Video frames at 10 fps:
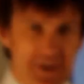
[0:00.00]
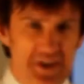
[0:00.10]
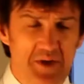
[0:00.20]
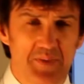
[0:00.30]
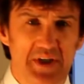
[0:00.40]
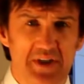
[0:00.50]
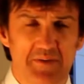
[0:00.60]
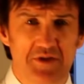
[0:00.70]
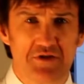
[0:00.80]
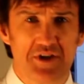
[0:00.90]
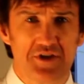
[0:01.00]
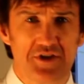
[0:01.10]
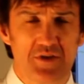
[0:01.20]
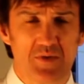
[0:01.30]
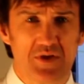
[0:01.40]
sneak peek
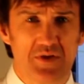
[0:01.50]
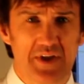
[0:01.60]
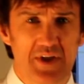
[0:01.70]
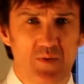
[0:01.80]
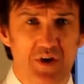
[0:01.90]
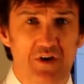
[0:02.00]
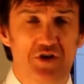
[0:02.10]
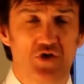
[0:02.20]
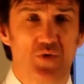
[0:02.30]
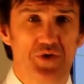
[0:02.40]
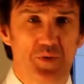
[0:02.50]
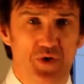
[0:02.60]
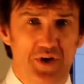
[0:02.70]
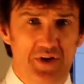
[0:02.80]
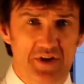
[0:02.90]
demonstrations that we're doing, we are showing you
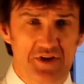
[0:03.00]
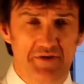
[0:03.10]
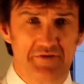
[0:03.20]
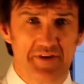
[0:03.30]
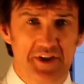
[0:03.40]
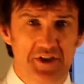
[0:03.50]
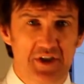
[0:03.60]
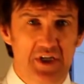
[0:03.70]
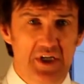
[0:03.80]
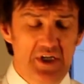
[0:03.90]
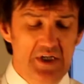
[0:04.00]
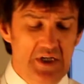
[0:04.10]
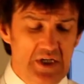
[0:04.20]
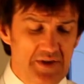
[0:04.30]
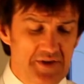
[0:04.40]
product that's unfinished.
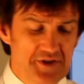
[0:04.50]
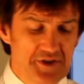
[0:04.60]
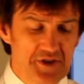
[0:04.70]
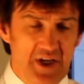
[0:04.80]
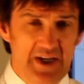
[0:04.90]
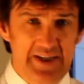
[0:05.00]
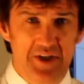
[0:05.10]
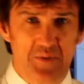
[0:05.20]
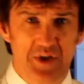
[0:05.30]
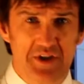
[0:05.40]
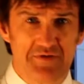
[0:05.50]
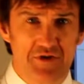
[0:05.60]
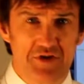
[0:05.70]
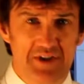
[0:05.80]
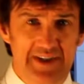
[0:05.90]
This is LAGAN Enterprise
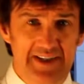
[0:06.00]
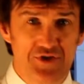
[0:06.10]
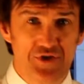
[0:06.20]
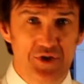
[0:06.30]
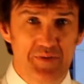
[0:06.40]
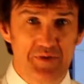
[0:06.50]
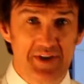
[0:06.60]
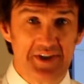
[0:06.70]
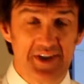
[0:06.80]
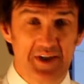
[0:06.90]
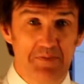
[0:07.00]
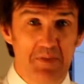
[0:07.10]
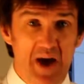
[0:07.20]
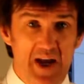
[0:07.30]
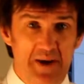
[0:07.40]
version 9, due to be released in
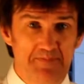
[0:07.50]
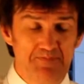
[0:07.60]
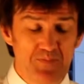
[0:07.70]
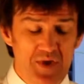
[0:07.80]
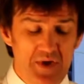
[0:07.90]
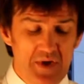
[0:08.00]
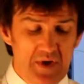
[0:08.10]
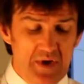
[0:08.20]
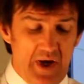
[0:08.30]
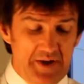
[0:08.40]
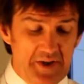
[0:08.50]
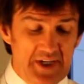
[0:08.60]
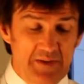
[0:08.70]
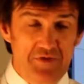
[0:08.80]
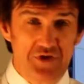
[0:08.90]
May. And at the
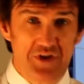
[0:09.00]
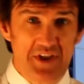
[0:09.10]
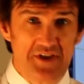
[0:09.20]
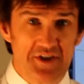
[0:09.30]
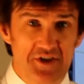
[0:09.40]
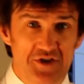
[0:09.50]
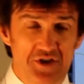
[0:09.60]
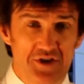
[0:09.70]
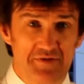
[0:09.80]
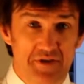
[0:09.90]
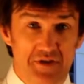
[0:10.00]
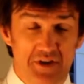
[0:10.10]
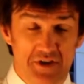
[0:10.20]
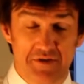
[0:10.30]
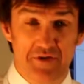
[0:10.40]
time of shooting this, it's just the
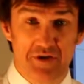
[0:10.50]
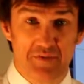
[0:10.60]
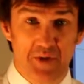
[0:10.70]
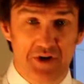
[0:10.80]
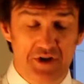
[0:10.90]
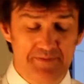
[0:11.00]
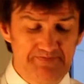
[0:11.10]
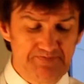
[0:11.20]
1st of March.